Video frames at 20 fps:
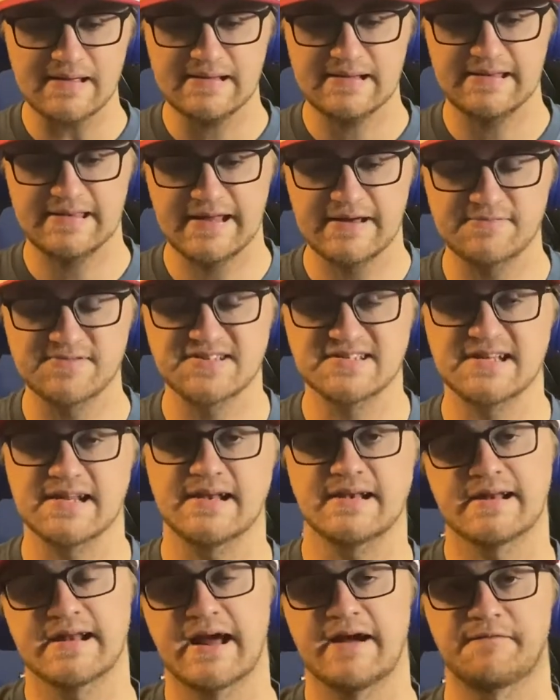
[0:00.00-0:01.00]

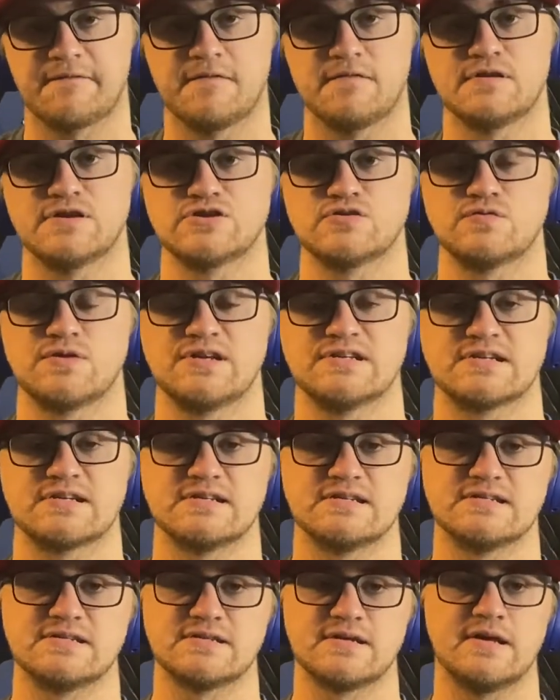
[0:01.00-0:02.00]
devastated after this race
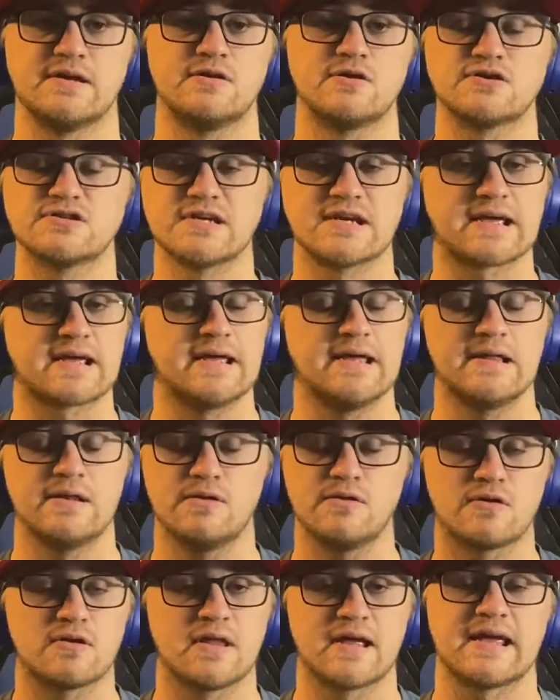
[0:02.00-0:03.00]
because it
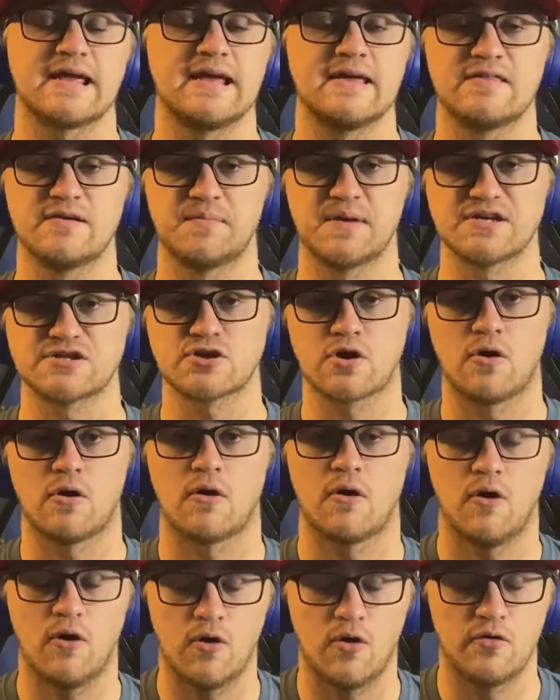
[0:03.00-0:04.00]
looked like he had the best
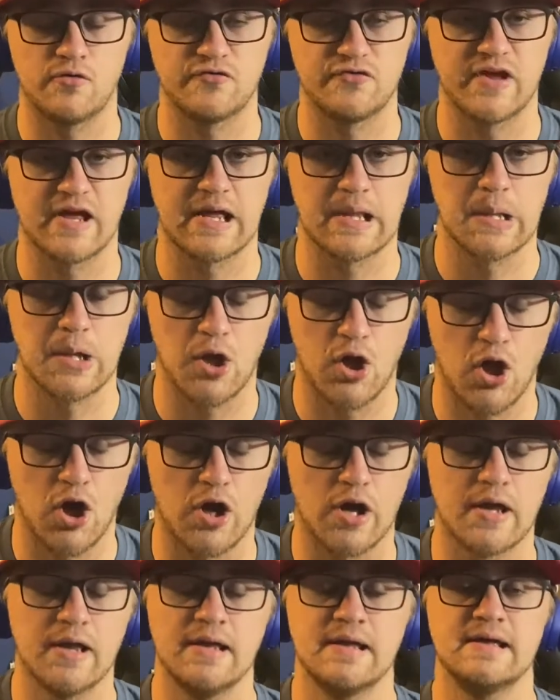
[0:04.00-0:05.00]
car all day
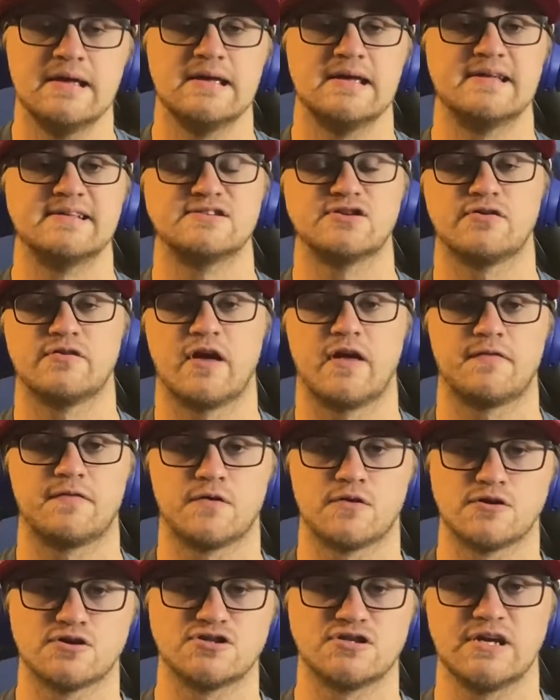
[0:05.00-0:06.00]
long until that
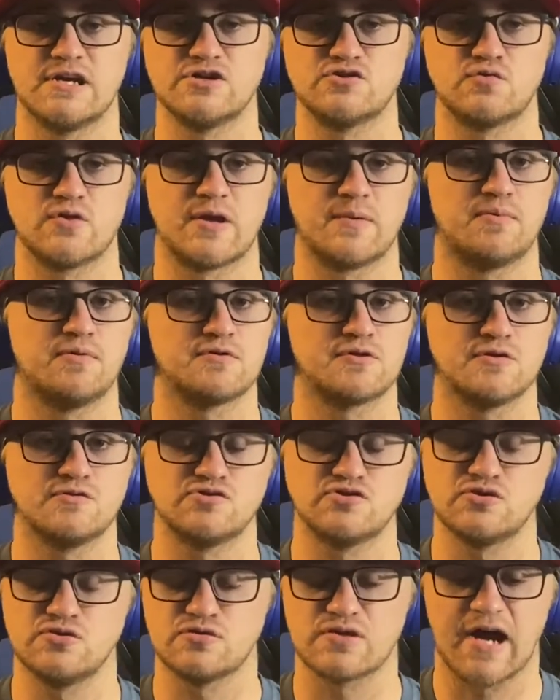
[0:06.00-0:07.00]
third stage when he put
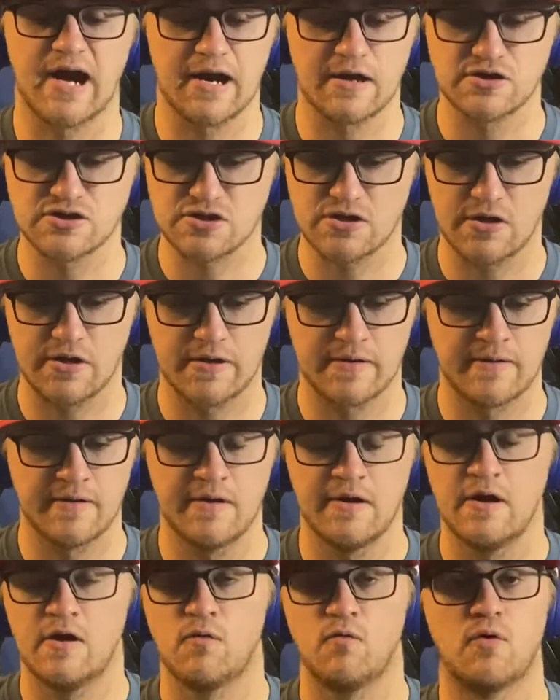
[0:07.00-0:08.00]
those 2 tires on,
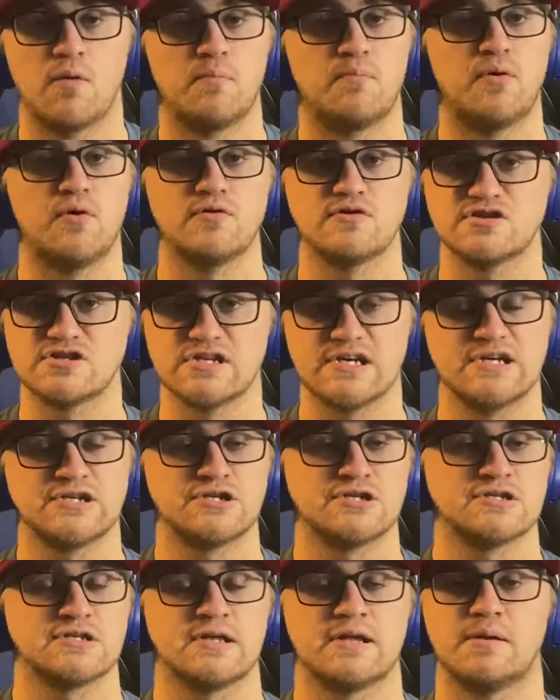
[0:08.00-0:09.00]
won both
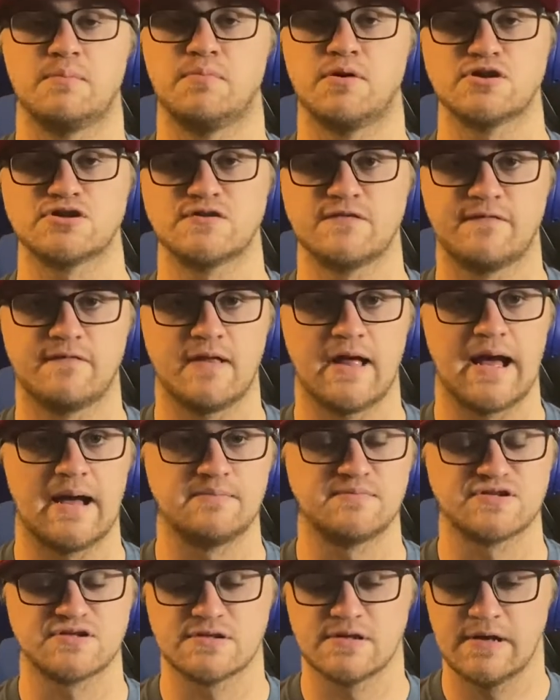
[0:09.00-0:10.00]
stages, led a bunch of
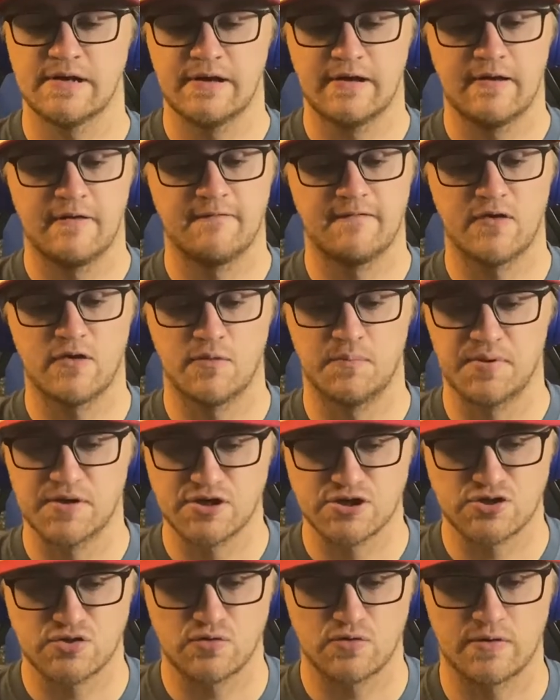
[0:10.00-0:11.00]
laps, fell a
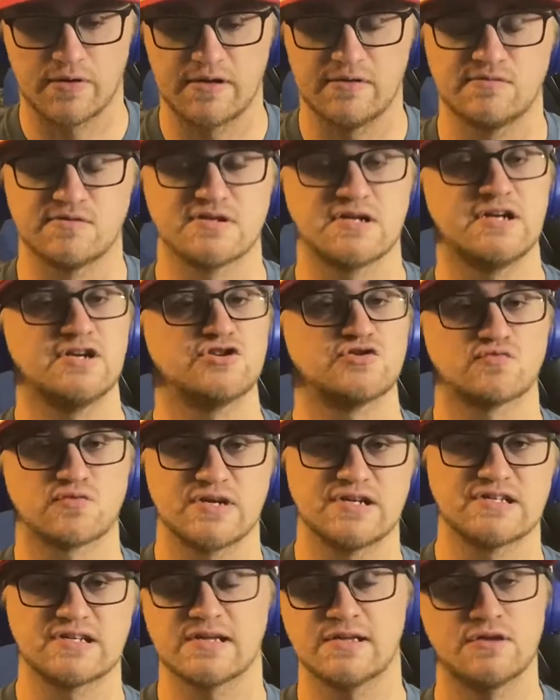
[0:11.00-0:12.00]
bit short. It was his
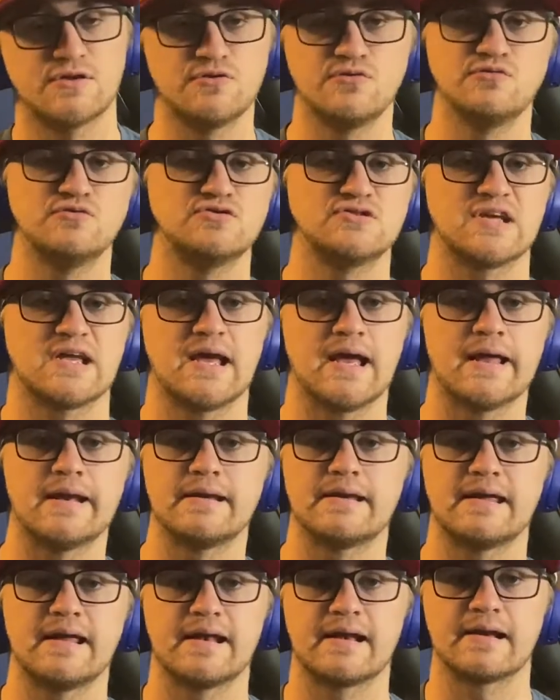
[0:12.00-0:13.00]
race to lose
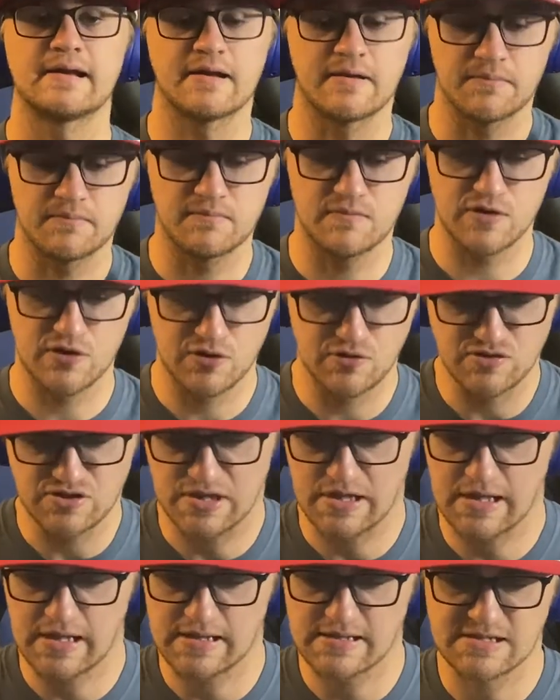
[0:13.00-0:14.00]
and he ended up
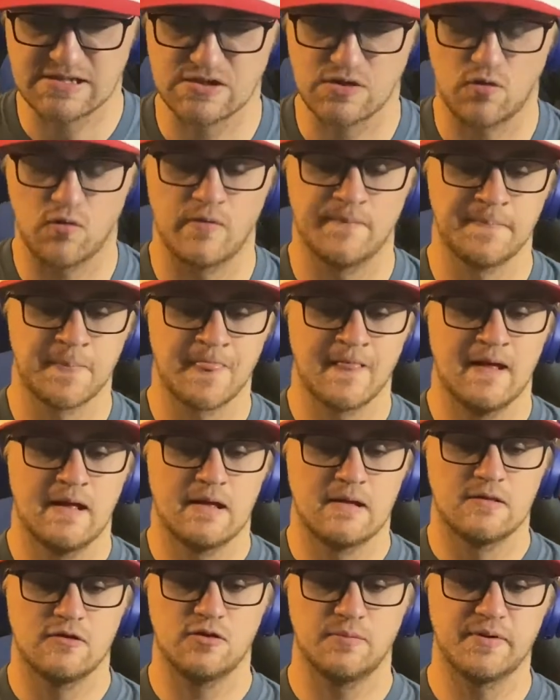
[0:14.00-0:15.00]
losing it, so
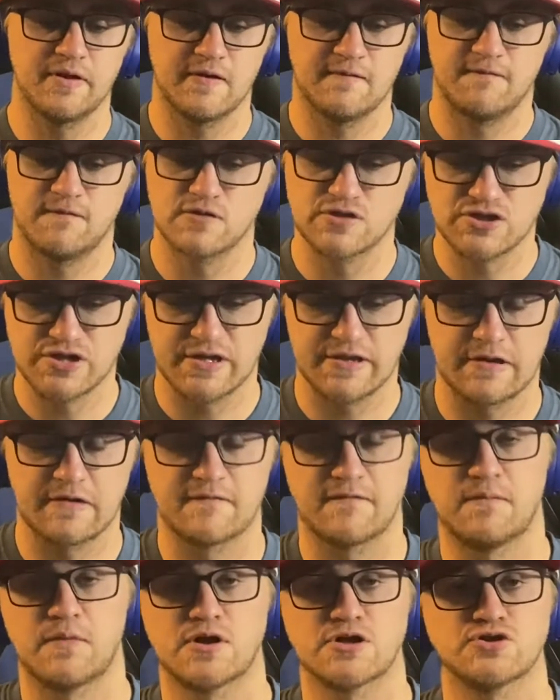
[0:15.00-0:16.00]
a little bit unfortunate there
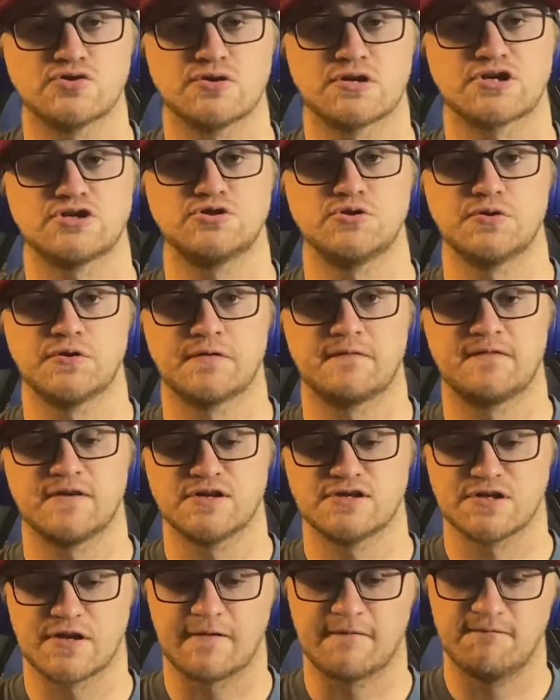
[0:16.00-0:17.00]
for Martin Truex Jr.
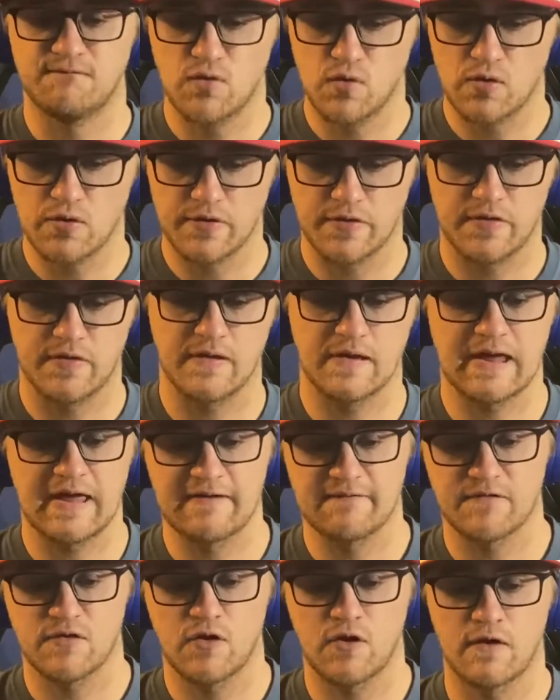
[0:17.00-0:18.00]
finishing 4th.
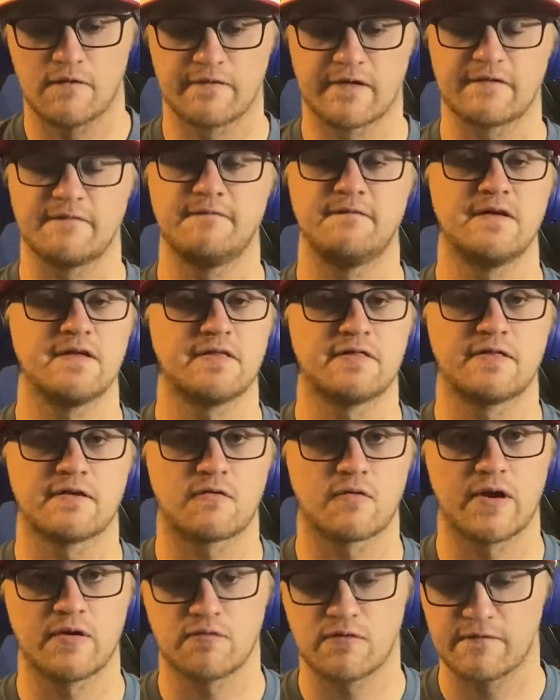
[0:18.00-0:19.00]
Kevin Harvick
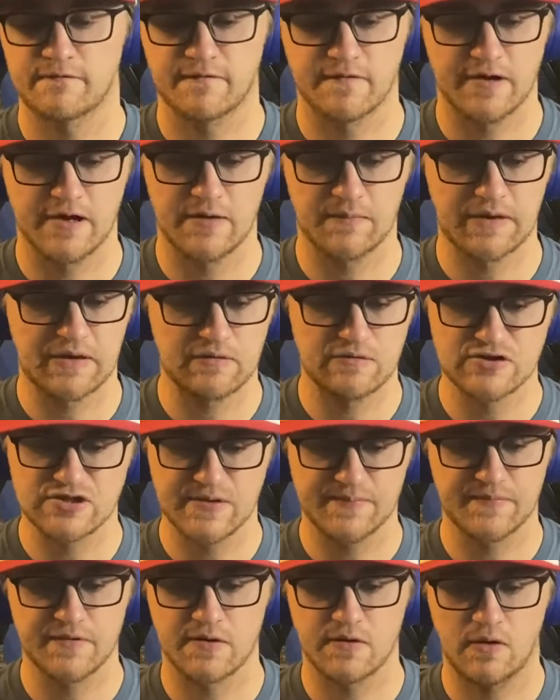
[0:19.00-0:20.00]
5th, great run for him, he was
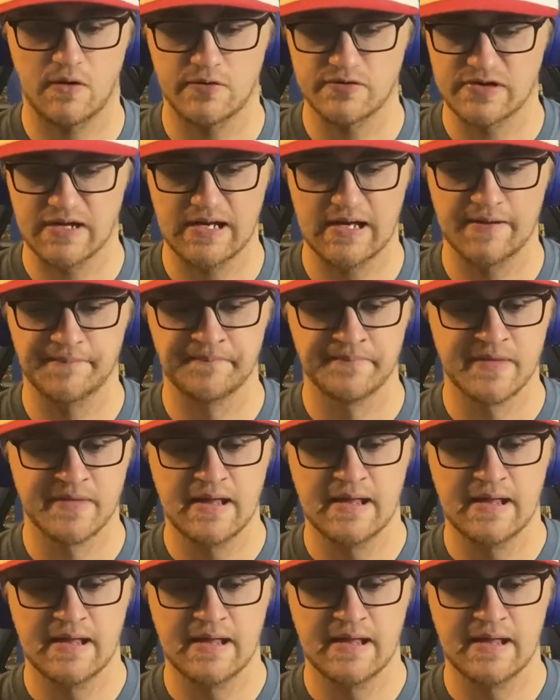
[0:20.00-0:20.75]
up there all day.